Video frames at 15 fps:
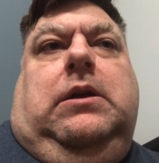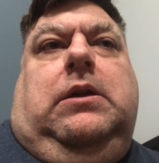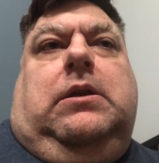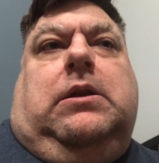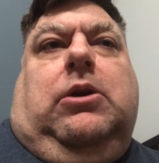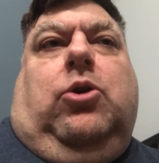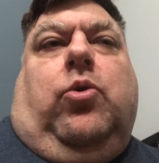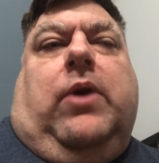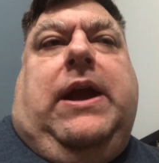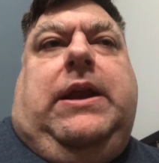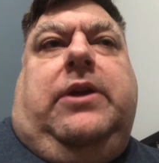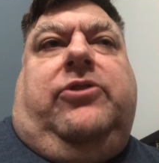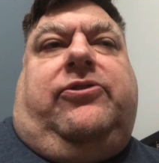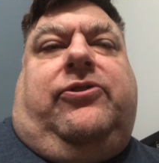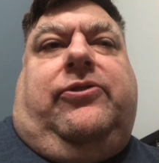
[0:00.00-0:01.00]
The
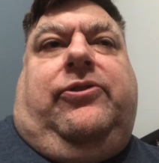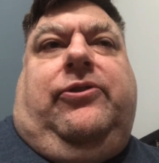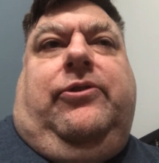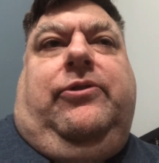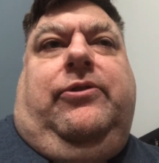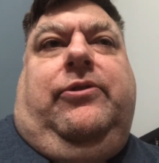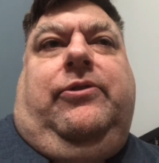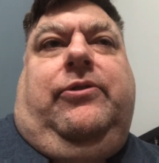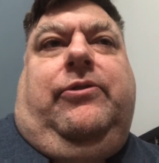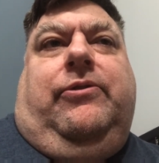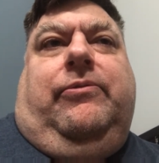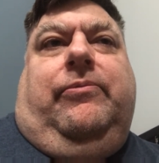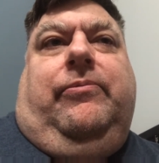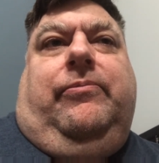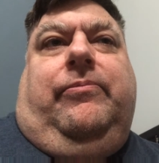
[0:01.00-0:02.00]
greatest
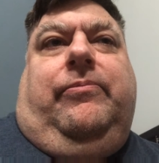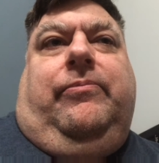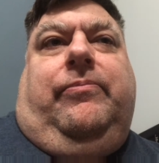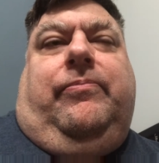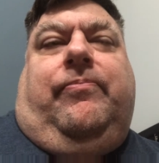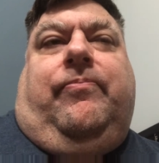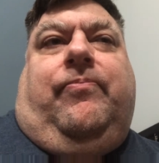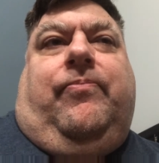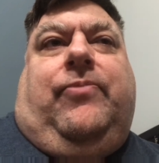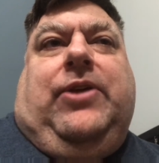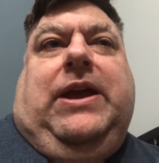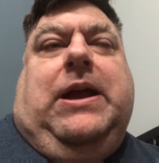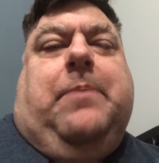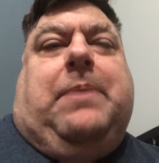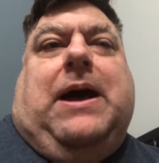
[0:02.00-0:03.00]

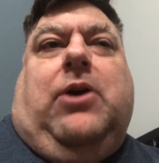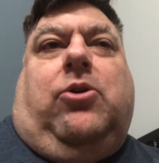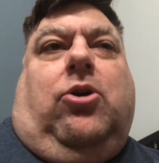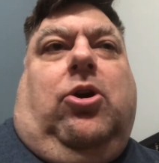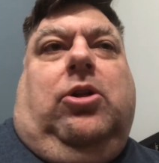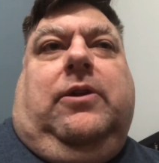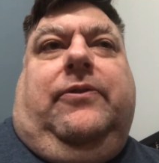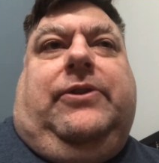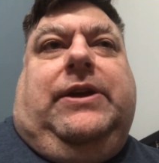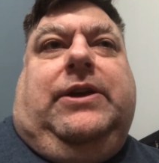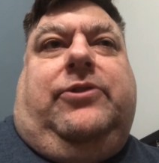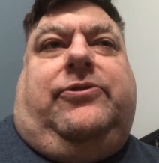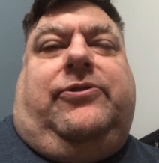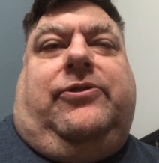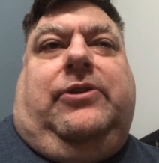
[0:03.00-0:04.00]
thing about all of
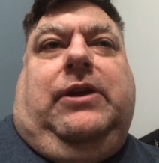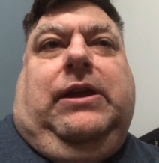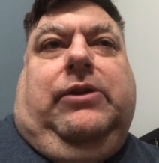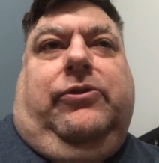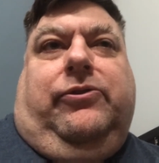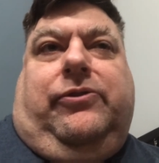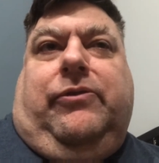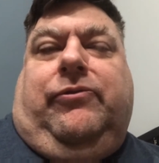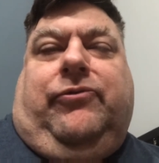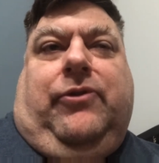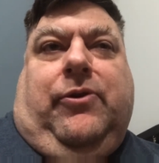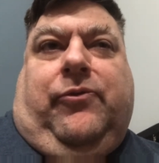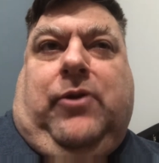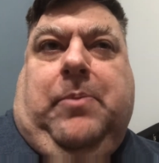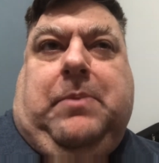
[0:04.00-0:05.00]
this is,
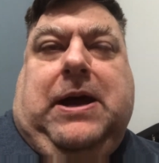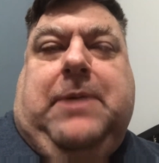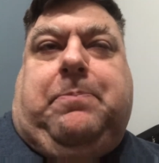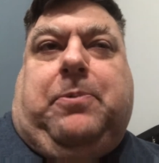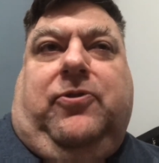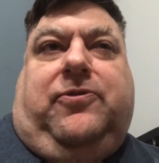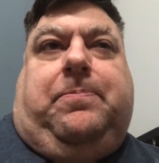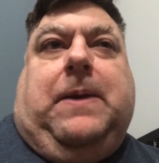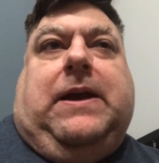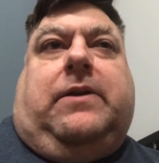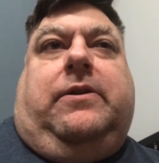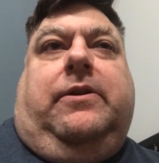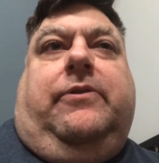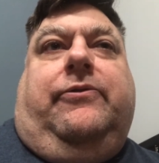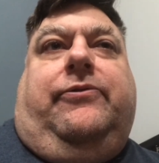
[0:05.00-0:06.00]
from my
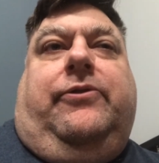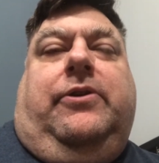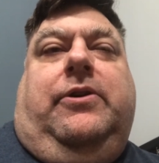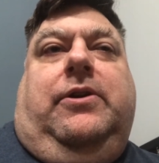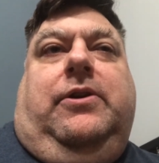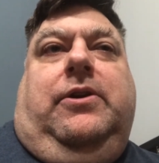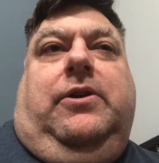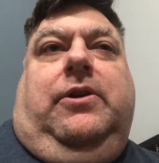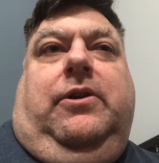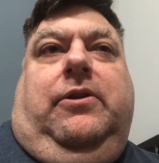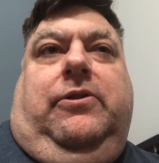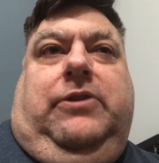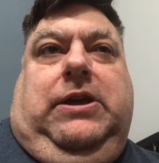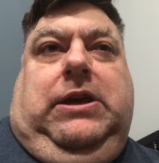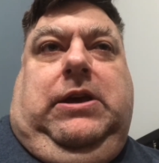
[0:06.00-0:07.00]
perspective,
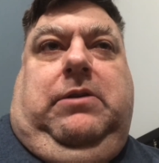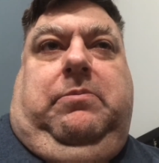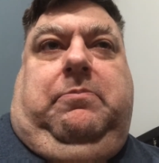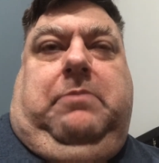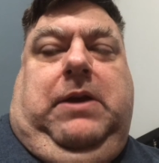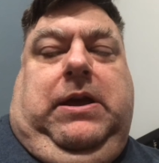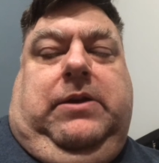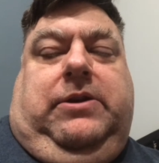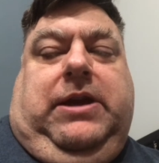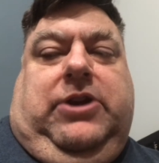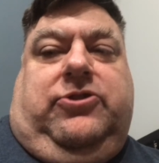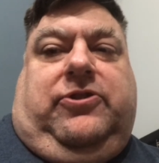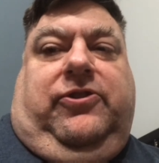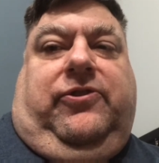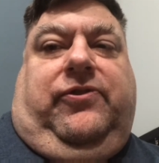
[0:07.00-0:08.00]
the
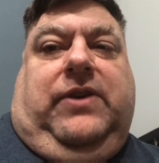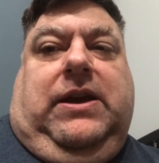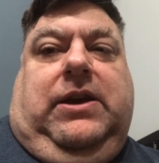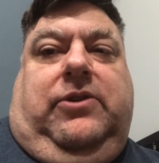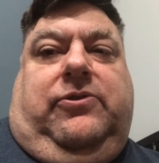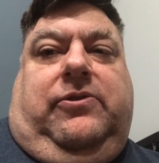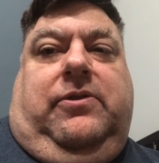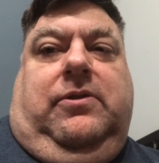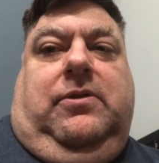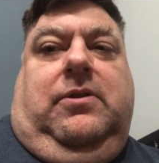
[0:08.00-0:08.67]
intentions phase.